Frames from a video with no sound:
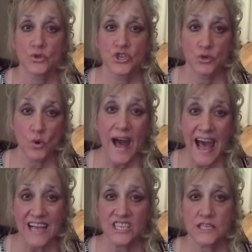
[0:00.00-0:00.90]
she will
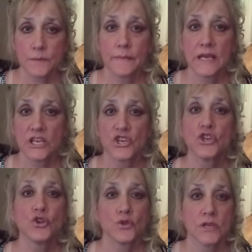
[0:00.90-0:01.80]
ask me
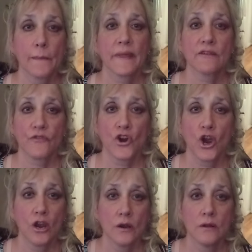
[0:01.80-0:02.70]
to do something for
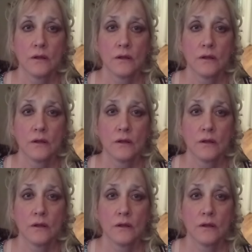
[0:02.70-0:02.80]
her.